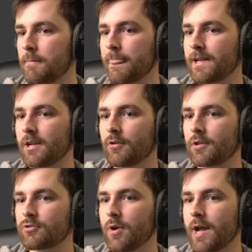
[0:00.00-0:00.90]
And then you
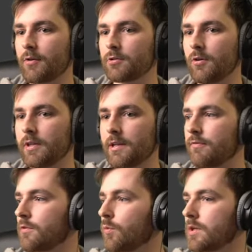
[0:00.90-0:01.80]
can try out all the
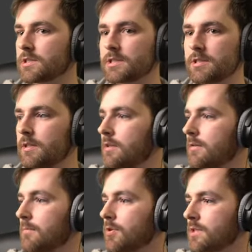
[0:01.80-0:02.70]
different ones.
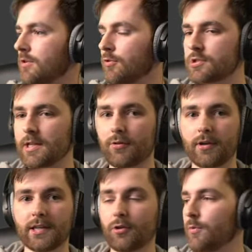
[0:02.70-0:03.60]
Because it also
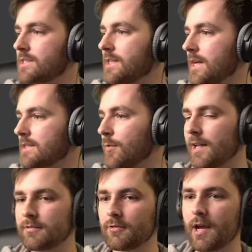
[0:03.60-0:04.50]
it always takes a while
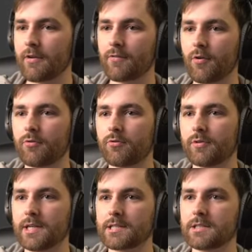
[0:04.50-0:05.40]
to kind of go through
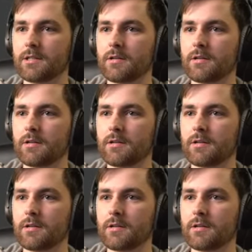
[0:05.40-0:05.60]
these.